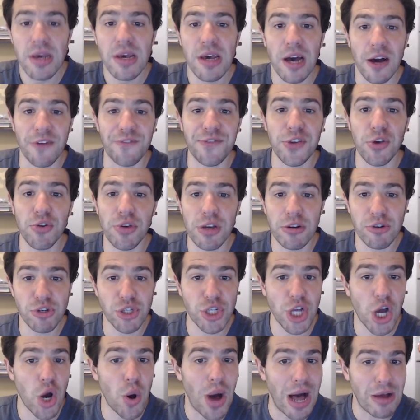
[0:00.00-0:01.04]
A few years
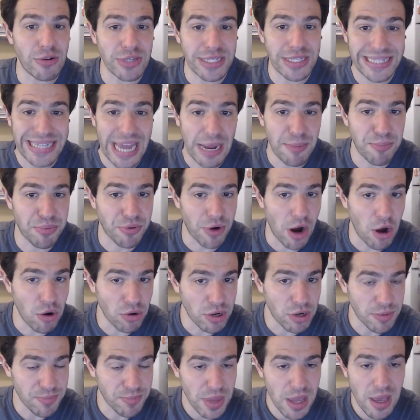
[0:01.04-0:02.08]
ago, I was dead
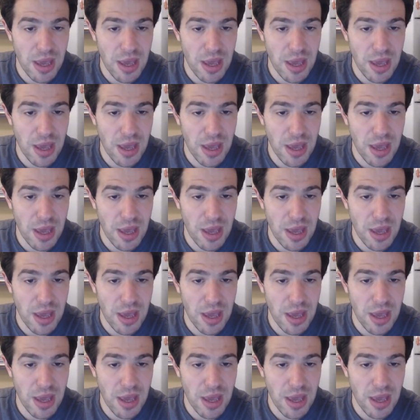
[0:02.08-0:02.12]
broke.